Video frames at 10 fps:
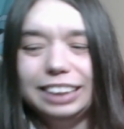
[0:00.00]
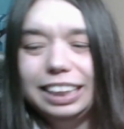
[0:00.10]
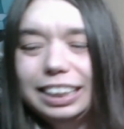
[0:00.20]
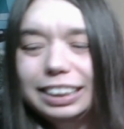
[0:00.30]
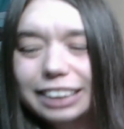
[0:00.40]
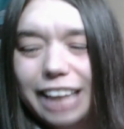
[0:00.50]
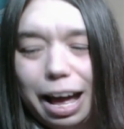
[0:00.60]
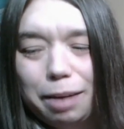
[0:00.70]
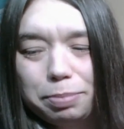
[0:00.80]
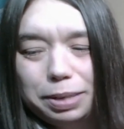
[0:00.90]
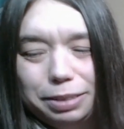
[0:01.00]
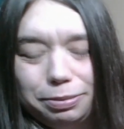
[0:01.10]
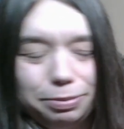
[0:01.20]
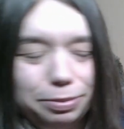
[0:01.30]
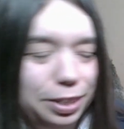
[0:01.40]
It is happening
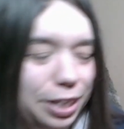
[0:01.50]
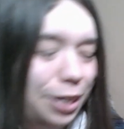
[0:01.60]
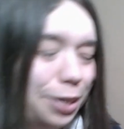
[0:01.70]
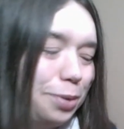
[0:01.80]
for you.